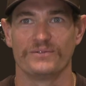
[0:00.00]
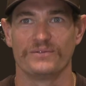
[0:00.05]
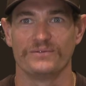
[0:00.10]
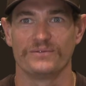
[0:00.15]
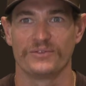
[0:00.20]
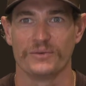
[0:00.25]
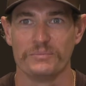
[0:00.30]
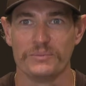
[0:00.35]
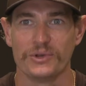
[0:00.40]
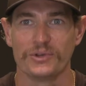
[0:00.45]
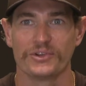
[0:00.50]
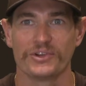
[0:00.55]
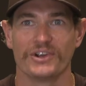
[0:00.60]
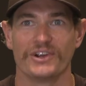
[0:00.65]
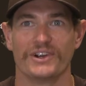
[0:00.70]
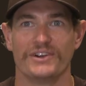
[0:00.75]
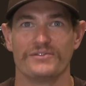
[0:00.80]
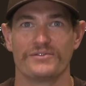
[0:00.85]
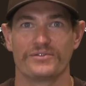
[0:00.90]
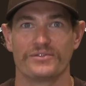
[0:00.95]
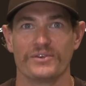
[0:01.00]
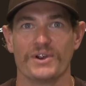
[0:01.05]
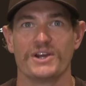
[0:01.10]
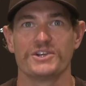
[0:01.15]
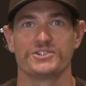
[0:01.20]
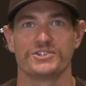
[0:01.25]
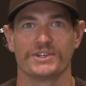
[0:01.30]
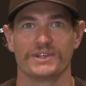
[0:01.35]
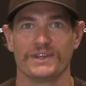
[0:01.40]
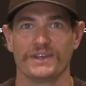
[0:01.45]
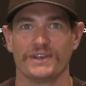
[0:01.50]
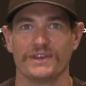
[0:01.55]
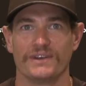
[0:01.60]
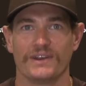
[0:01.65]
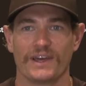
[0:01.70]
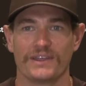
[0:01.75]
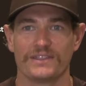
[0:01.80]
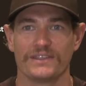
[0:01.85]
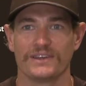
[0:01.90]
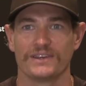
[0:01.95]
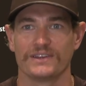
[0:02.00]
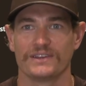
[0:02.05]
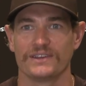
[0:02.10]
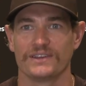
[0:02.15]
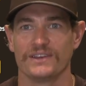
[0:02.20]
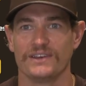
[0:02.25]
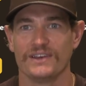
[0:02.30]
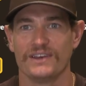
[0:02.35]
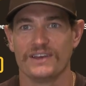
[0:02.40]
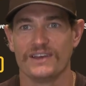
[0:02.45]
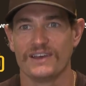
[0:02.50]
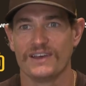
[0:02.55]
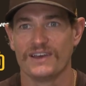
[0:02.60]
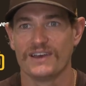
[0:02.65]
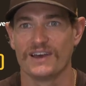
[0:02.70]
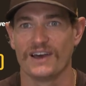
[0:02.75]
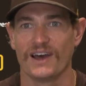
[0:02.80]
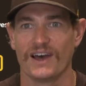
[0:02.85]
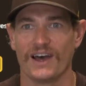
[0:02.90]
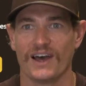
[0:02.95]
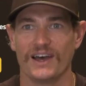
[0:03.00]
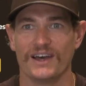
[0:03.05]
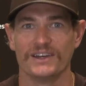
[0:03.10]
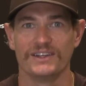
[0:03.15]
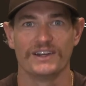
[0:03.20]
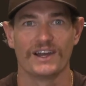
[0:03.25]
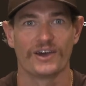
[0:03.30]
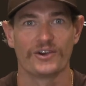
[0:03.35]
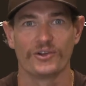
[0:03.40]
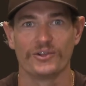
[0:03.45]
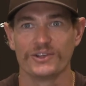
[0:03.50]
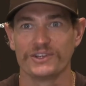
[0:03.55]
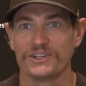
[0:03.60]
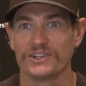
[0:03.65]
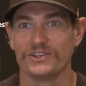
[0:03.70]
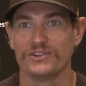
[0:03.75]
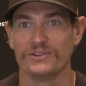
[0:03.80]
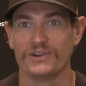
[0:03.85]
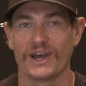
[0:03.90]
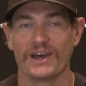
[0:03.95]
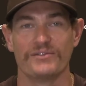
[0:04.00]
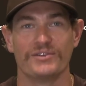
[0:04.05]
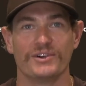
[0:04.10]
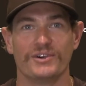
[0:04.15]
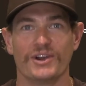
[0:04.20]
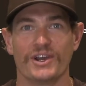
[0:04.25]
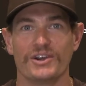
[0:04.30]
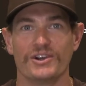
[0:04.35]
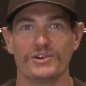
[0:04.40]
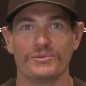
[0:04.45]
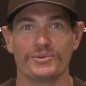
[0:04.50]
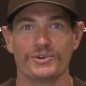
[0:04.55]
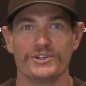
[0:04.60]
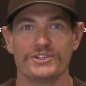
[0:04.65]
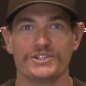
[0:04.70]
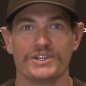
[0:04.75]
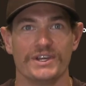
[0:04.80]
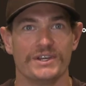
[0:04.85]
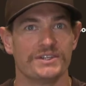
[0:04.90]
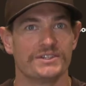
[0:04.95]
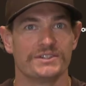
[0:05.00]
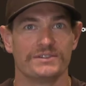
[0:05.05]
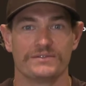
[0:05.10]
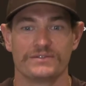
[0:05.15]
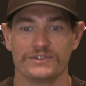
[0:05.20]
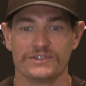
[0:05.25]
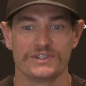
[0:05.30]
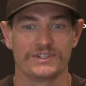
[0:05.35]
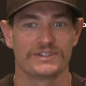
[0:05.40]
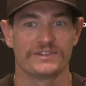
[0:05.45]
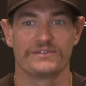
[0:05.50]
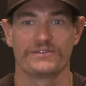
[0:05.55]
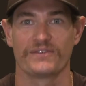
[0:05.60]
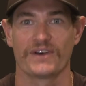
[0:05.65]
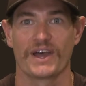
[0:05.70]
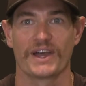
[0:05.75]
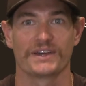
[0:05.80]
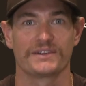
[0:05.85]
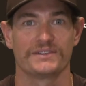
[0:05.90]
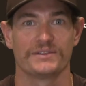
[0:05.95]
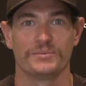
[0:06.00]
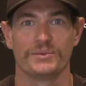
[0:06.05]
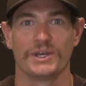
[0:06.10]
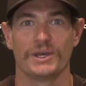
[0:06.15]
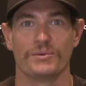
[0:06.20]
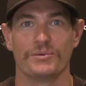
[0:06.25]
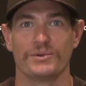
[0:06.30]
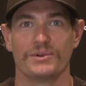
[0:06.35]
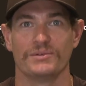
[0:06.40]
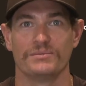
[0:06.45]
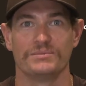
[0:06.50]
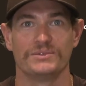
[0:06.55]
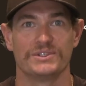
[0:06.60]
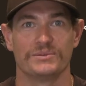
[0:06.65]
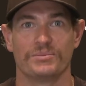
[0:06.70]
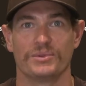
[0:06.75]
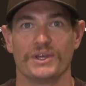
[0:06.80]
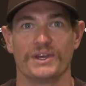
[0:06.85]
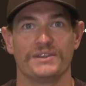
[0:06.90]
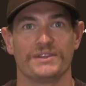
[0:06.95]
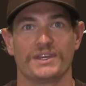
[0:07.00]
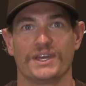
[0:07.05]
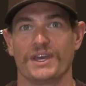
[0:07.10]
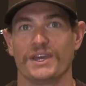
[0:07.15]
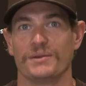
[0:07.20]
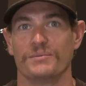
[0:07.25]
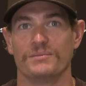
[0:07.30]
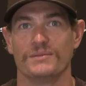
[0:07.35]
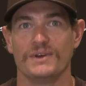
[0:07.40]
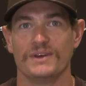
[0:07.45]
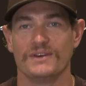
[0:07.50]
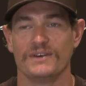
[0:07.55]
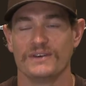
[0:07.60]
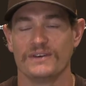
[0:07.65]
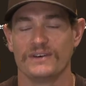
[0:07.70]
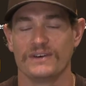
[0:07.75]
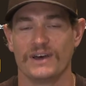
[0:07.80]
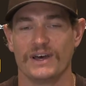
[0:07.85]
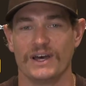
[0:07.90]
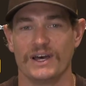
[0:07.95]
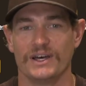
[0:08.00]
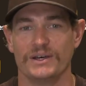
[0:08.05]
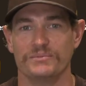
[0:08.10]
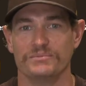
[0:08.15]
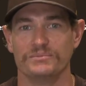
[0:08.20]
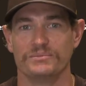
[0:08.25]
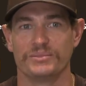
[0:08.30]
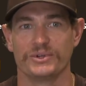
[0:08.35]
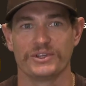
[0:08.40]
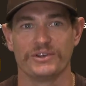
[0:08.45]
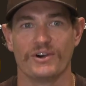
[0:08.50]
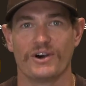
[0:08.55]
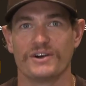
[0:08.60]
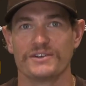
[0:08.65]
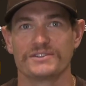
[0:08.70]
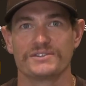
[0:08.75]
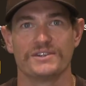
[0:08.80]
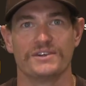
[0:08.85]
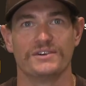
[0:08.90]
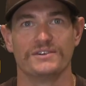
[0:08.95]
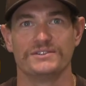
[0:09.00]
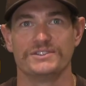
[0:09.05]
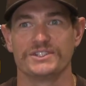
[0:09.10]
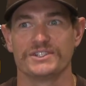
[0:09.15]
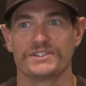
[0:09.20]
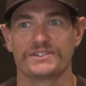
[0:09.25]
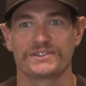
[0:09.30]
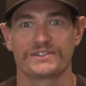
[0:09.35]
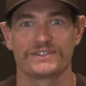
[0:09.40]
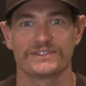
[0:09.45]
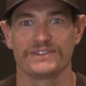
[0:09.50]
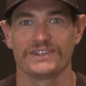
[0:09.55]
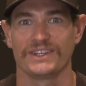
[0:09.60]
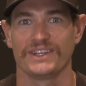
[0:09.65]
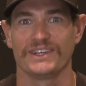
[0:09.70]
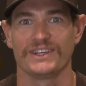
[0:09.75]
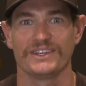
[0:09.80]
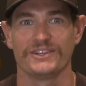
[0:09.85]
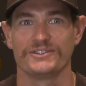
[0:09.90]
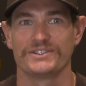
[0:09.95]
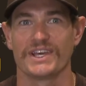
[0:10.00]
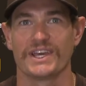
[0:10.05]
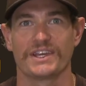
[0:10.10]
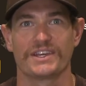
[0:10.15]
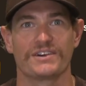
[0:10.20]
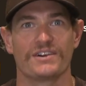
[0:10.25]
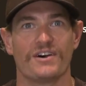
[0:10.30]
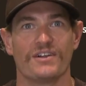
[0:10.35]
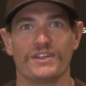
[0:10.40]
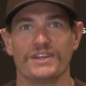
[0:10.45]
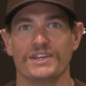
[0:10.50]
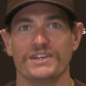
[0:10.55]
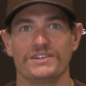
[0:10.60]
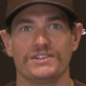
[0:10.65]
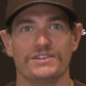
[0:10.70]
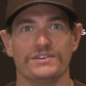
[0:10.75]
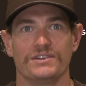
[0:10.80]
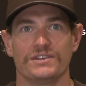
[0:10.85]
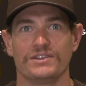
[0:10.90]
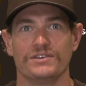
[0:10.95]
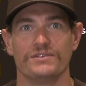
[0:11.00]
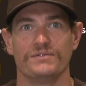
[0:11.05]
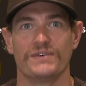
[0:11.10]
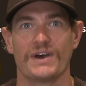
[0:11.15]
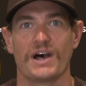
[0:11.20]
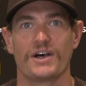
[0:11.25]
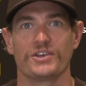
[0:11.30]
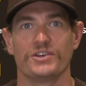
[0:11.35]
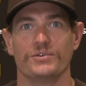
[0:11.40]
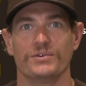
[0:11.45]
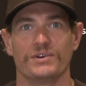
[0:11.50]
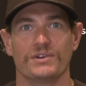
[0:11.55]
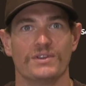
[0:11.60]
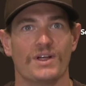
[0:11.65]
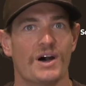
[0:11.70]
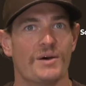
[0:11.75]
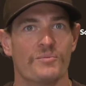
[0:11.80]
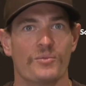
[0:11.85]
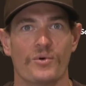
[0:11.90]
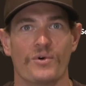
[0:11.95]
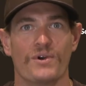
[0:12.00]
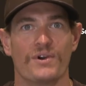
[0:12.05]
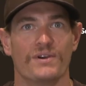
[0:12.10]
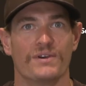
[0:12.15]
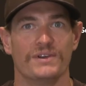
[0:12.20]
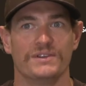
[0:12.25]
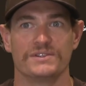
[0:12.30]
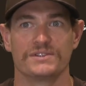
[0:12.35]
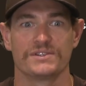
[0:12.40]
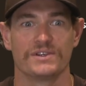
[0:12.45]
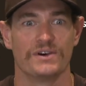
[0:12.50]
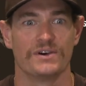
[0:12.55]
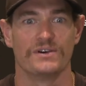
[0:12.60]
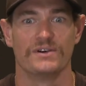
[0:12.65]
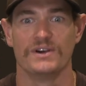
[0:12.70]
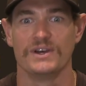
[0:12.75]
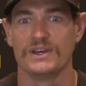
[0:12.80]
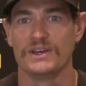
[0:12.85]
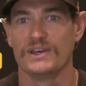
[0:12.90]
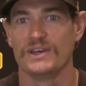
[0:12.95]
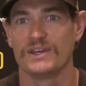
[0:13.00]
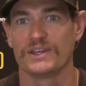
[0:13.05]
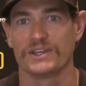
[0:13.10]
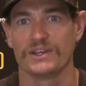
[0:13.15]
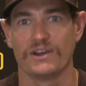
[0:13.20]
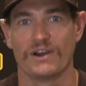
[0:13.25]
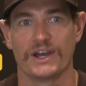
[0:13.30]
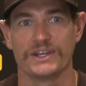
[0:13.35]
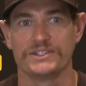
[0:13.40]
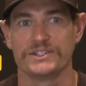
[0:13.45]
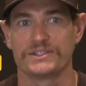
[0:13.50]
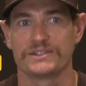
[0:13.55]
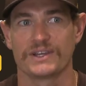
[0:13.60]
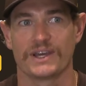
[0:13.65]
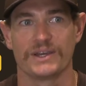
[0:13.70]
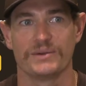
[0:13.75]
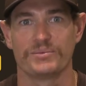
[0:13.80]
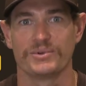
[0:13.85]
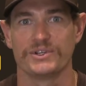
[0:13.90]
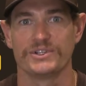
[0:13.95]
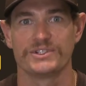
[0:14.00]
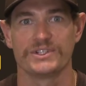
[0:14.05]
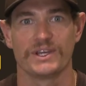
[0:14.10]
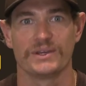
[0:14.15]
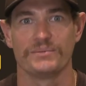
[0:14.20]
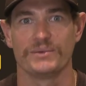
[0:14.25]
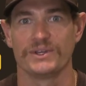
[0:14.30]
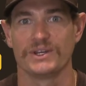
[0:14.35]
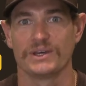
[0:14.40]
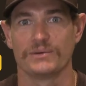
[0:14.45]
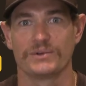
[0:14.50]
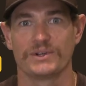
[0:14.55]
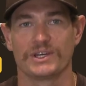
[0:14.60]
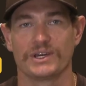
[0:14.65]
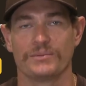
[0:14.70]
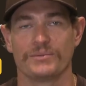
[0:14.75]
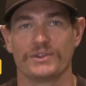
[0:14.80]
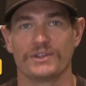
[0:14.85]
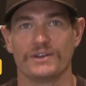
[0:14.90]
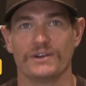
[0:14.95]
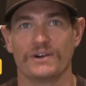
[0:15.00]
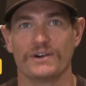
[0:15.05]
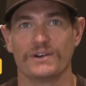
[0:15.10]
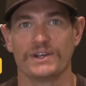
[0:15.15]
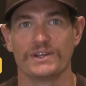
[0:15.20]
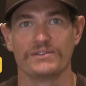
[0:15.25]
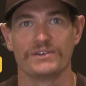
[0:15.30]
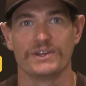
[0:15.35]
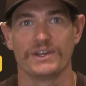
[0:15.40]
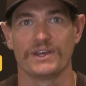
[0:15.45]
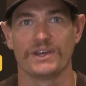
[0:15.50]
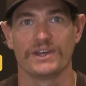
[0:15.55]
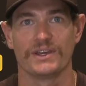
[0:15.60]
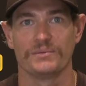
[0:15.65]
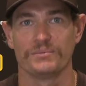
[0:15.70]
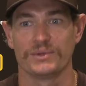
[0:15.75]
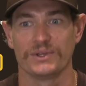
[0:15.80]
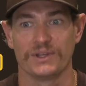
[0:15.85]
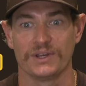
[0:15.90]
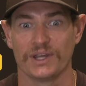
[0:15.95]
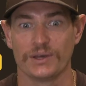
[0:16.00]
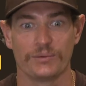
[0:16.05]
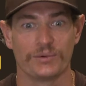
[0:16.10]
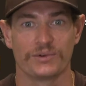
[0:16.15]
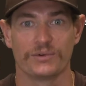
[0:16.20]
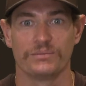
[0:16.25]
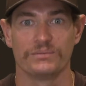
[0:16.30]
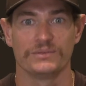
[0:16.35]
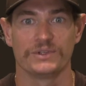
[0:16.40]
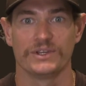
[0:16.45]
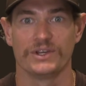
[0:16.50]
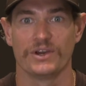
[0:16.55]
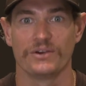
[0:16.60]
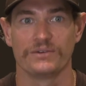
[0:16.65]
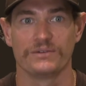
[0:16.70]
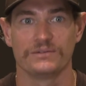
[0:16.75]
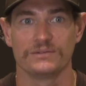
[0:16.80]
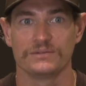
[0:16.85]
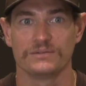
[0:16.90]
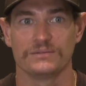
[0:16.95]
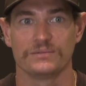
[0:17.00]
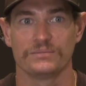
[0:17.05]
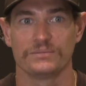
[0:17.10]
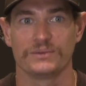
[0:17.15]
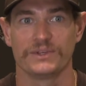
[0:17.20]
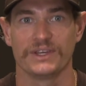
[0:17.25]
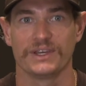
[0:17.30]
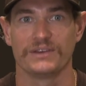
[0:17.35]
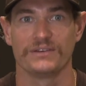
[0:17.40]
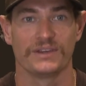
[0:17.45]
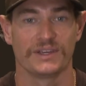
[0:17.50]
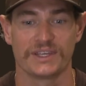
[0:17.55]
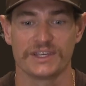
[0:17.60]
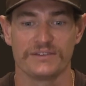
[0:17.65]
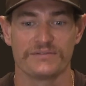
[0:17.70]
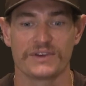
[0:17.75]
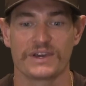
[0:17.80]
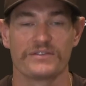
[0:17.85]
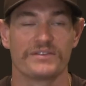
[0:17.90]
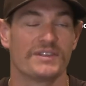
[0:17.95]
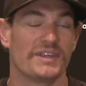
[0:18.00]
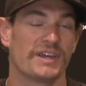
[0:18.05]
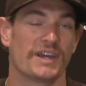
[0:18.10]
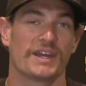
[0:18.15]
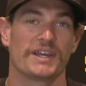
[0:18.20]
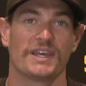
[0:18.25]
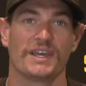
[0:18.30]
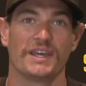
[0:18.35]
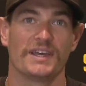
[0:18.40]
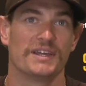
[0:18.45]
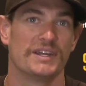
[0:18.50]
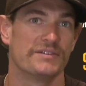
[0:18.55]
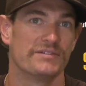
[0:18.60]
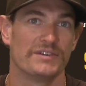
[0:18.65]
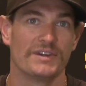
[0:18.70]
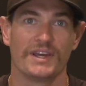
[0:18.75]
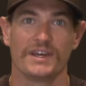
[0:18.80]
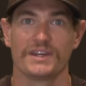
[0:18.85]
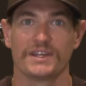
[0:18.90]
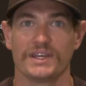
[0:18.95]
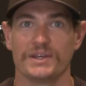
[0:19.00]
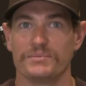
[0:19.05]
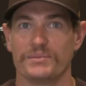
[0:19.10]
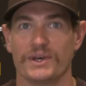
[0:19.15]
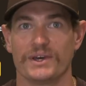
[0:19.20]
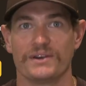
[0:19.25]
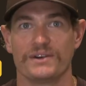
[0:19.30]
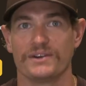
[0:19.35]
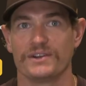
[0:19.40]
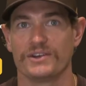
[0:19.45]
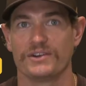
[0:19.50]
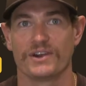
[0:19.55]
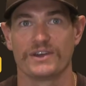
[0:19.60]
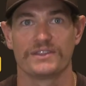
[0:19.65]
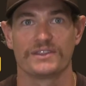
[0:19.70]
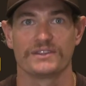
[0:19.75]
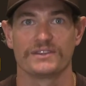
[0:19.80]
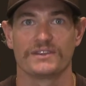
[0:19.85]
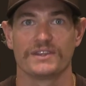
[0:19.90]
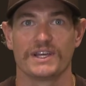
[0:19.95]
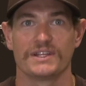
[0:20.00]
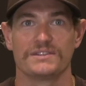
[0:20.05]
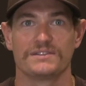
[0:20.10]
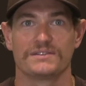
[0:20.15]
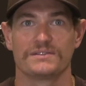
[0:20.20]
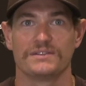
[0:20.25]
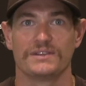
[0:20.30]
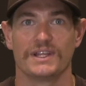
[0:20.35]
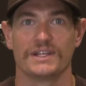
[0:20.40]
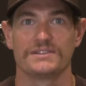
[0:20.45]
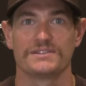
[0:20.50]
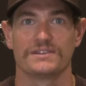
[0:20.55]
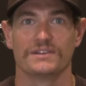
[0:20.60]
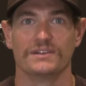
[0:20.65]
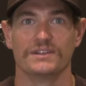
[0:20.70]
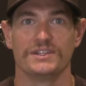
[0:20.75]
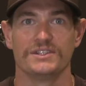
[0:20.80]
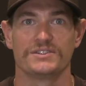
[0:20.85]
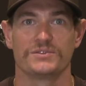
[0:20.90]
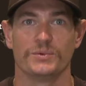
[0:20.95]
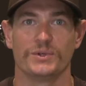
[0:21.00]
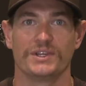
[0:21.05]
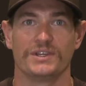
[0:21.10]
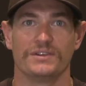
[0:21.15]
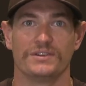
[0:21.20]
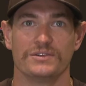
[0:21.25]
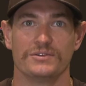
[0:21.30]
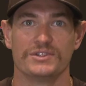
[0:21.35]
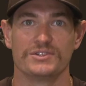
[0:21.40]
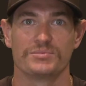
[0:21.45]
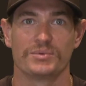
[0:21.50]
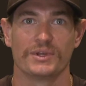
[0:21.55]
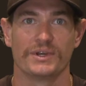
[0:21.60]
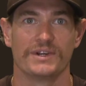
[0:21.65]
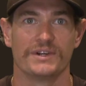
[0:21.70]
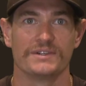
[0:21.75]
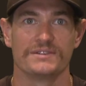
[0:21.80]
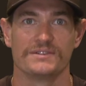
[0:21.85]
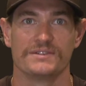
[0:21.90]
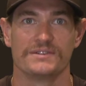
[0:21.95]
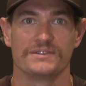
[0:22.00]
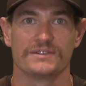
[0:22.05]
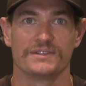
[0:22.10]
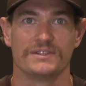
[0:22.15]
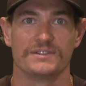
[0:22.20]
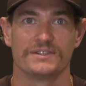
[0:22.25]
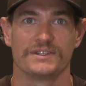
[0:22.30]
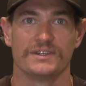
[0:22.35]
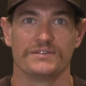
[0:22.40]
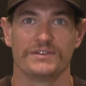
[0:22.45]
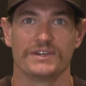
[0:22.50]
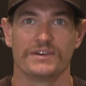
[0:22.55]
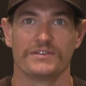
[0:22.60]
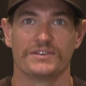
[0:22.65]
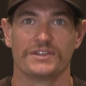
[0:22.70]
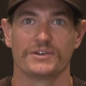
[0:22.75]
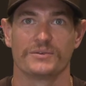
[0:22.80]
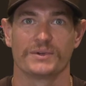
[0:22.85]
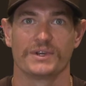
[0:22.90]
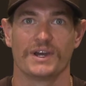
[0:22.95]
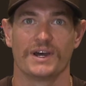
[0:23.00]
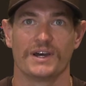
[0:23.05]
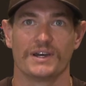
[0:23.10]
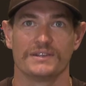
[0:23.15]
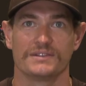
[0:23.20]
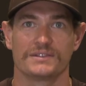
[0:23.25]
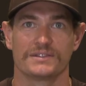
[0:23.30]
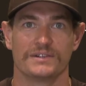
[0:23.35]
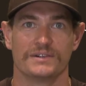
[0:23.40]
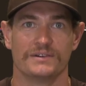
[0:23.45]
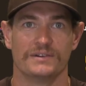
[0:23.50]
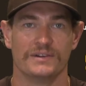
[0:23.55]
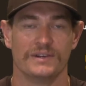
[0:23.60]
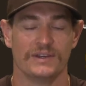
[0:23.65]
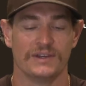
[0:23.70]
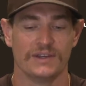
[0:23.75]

familiar and fresh again, I think not only do you have a greater appreciation for just the fact to be able to play the game, but you also just you take it all in. You value it a lot more. And so, I appreciate being able to come to the yard every day and being able to, give everything I can every day to get better. I think that's the least we can do as players is give you everything we got. So,